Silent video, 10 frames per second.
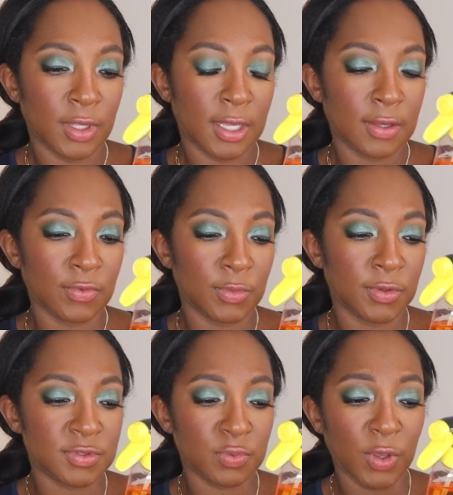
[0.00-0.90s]
It
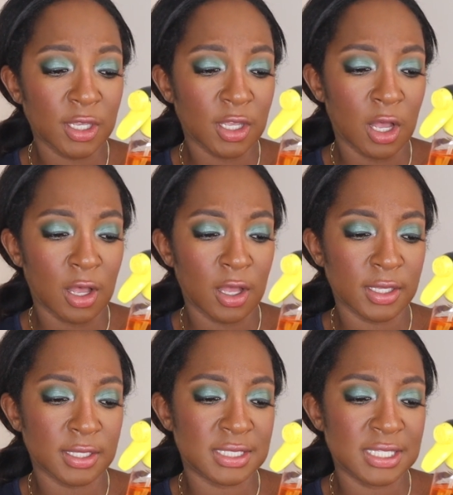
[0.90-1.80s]
removes wet
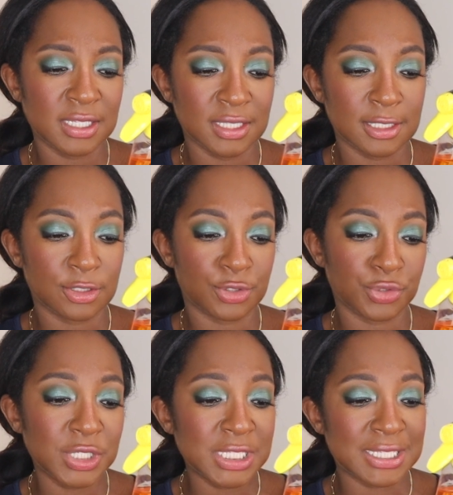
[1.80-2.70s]
caulk, sealants,
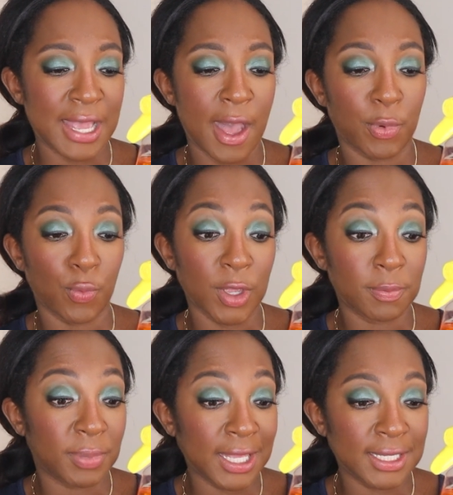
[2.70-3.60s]
tree sap,
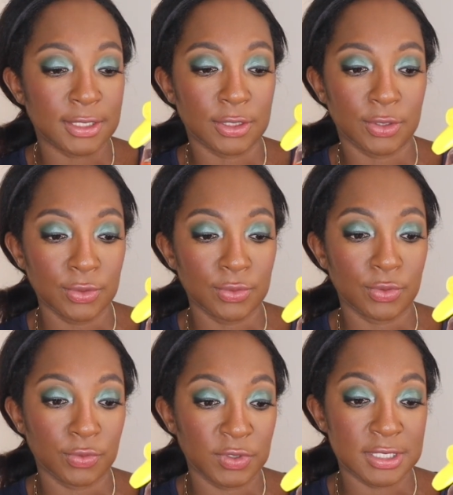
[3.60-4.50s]
wet paint, glue,
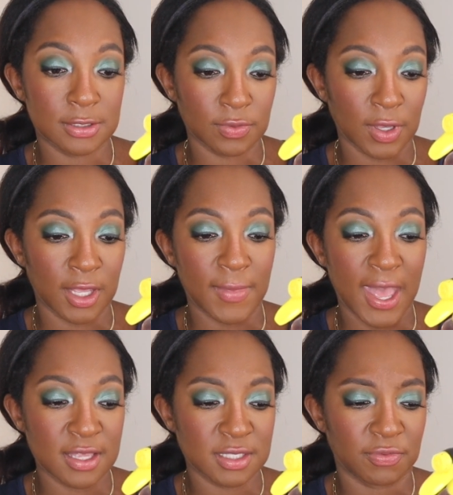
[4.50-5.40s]
grease, grime,
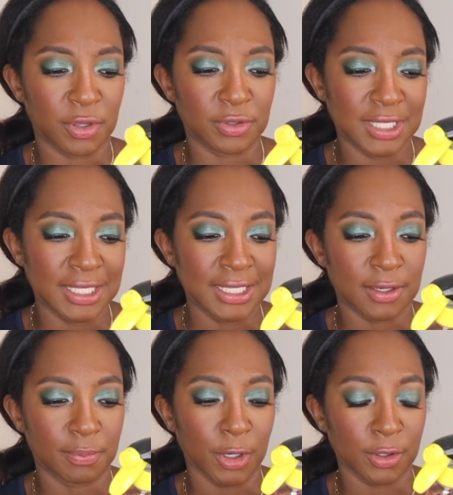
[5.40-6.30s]
asphalt,
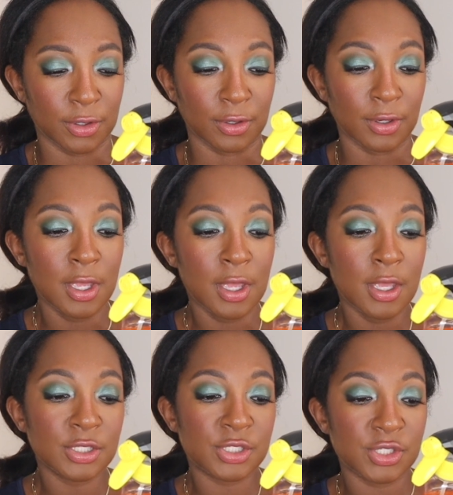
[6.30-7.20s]
ink, marker,
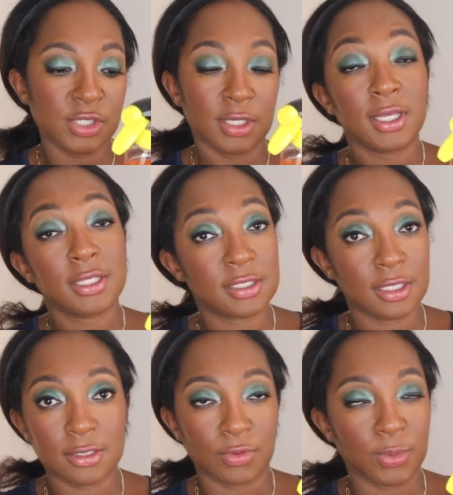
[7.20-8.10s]
soot. It
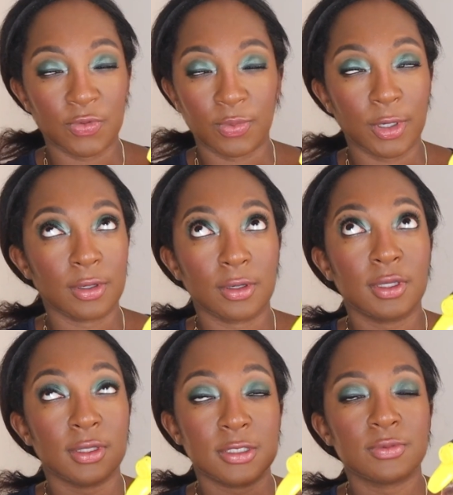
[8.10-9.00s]
does remove marker.
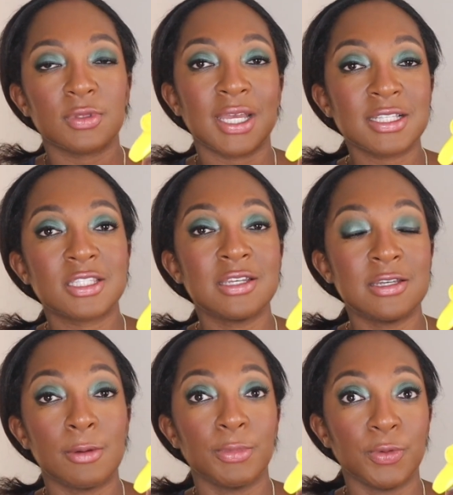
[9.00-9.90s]
That's the
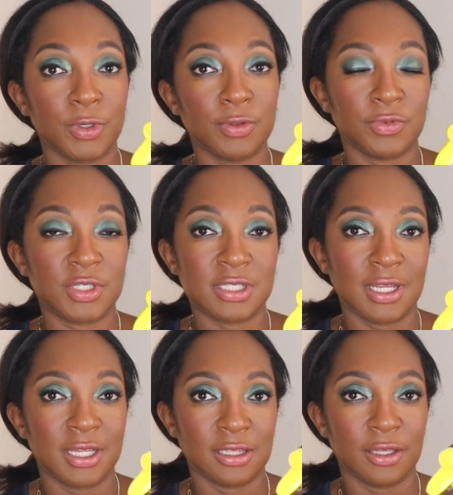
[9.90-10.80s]
number one reason
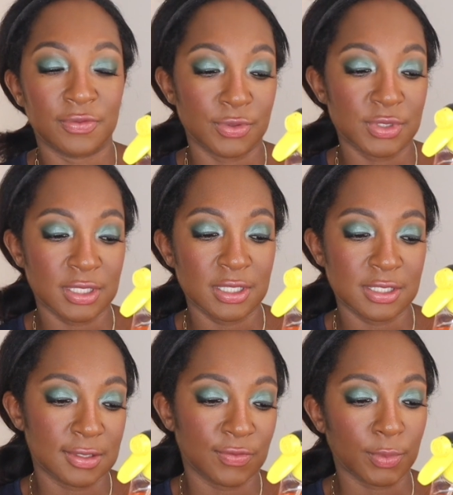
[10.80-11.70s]
I love using
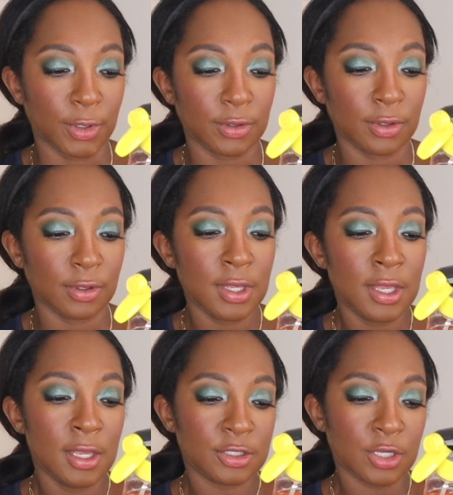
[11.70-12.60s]
this, is for marker,
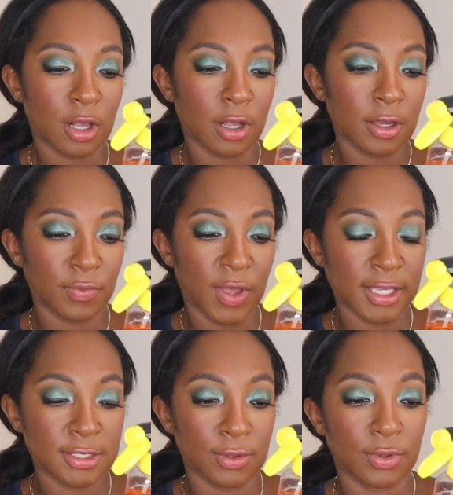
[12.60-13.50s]
tar,
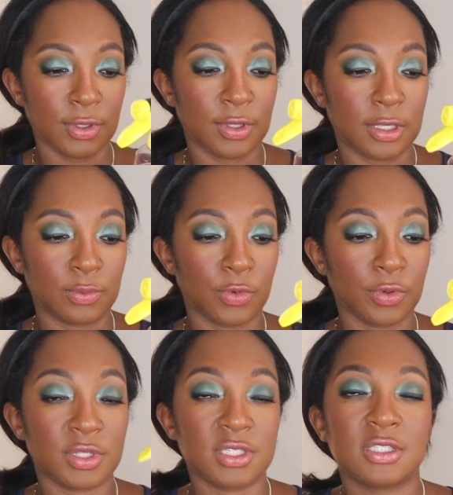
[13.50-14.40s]
wax, oil, and
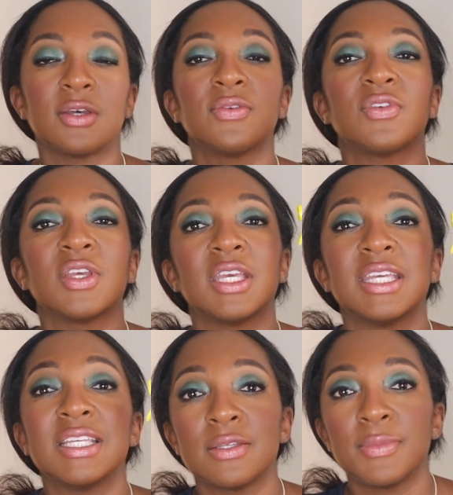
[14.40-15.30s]
more. This stuff
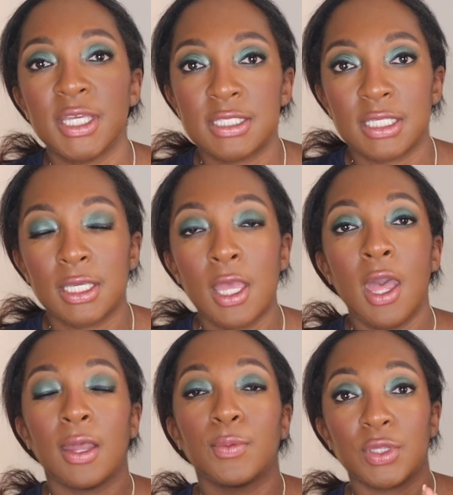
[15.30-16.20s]
is amazing.
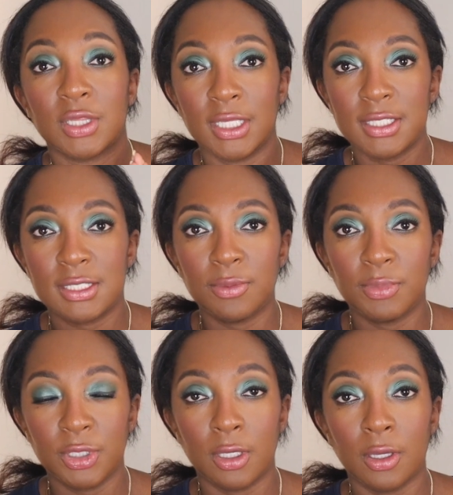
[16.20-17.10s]
I will link it down
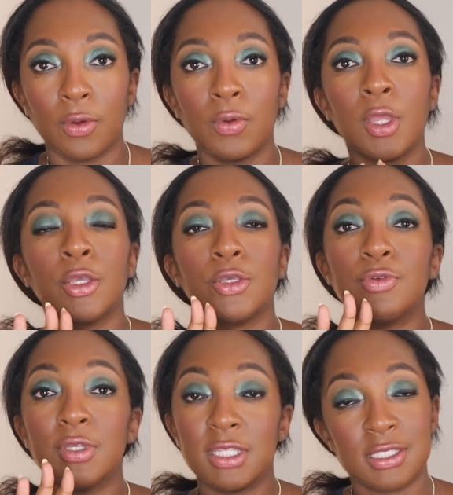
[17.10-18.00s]
below. You
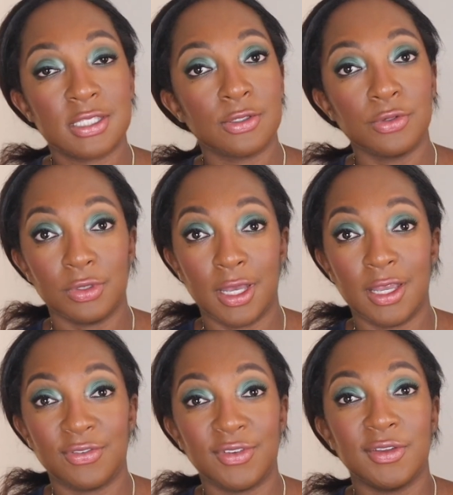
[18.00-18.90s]
need this in your
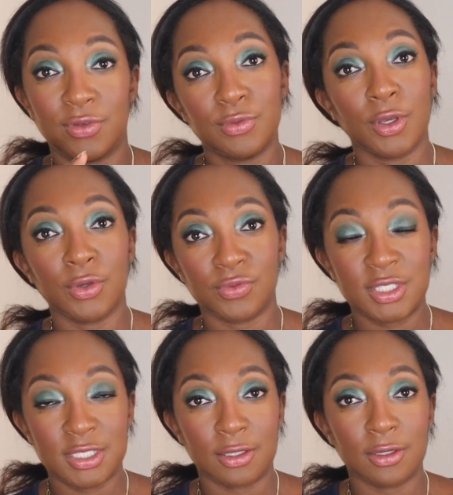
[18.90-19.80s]
life if you are a
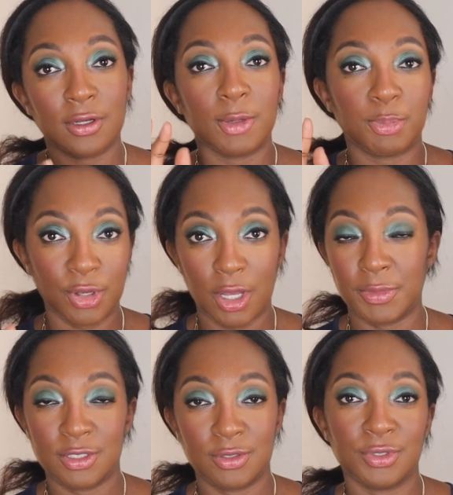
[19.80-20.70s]
reseller. I
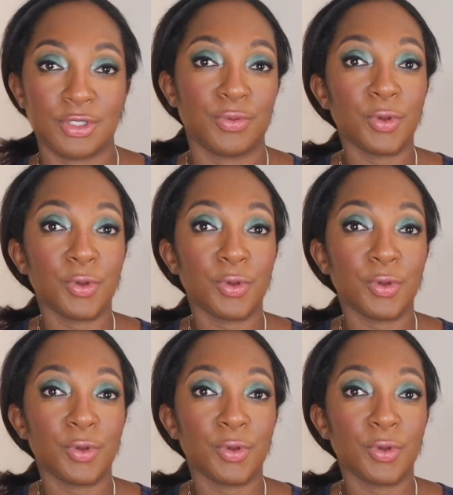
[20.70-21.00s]
promise you it's